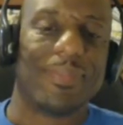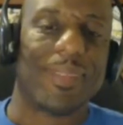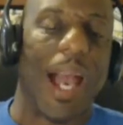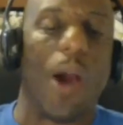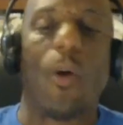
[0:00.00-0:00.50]

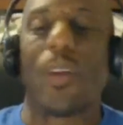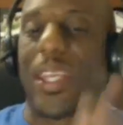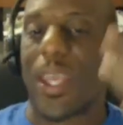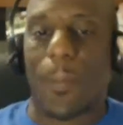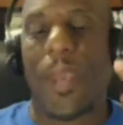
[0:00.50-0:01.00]
I only
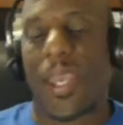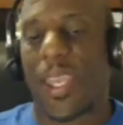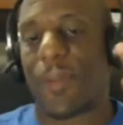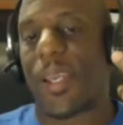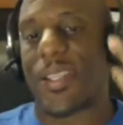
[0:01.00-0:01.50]
can pick
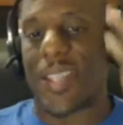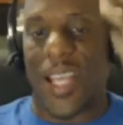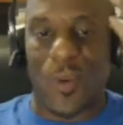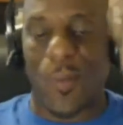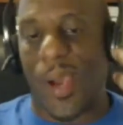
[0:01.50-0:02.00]
it because
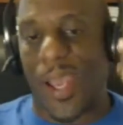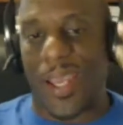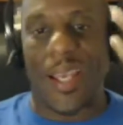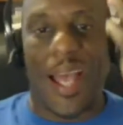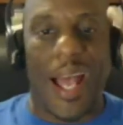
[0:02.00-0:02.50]
that's what my
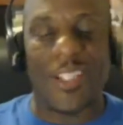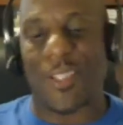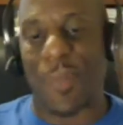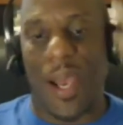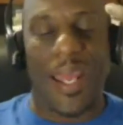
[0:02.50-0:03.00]

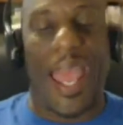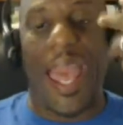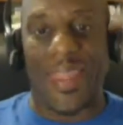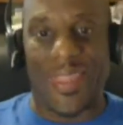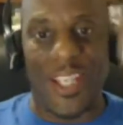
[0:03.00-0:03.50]
conscious mind
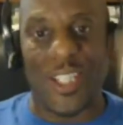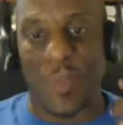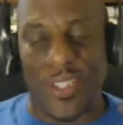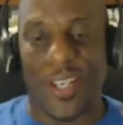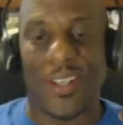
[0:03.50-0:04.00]
at this
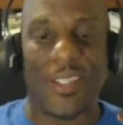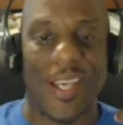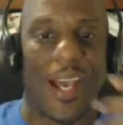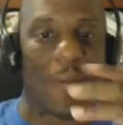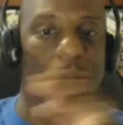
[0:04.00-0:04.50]
particular
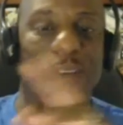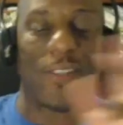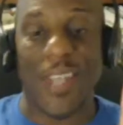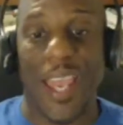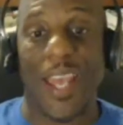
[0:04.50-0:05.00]
time
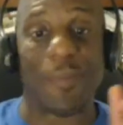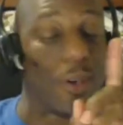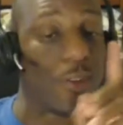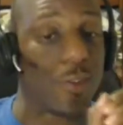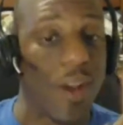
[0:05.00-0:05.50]
understands.
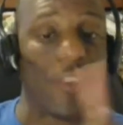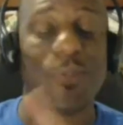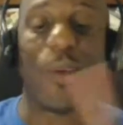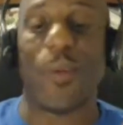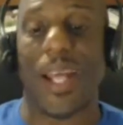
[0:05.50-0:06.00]
But trust
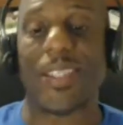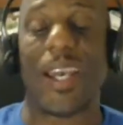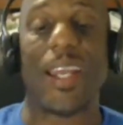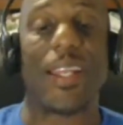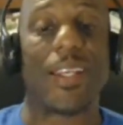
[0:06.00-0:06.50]
me when I
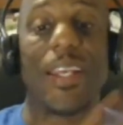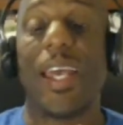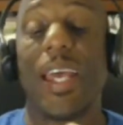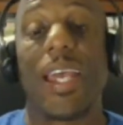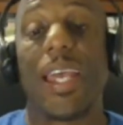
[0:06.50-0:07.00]
tell you this,
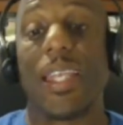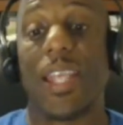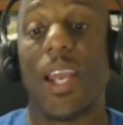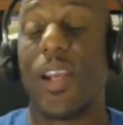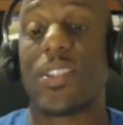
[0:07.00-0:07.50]

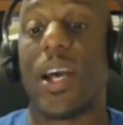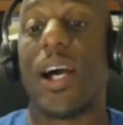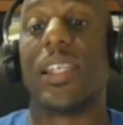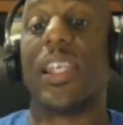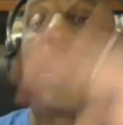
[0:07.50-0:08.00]
there is
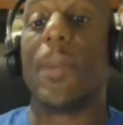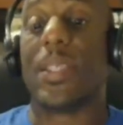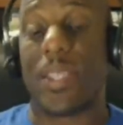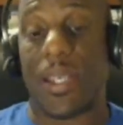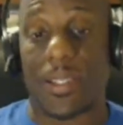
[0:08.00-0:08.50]

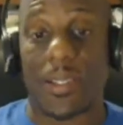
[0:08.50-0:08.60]
unlimited